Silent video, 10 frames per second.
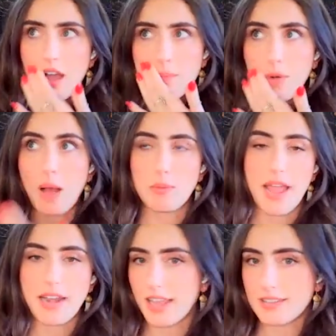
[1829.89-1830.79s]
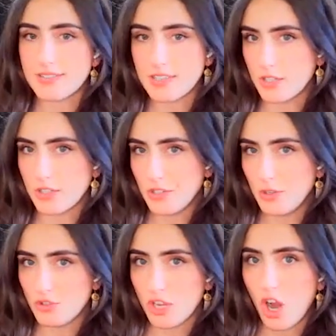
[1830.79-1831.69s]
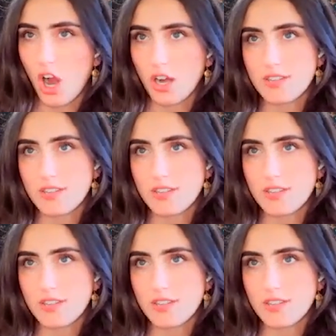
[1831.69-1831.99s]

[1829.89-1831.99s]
problematic, as there usually are,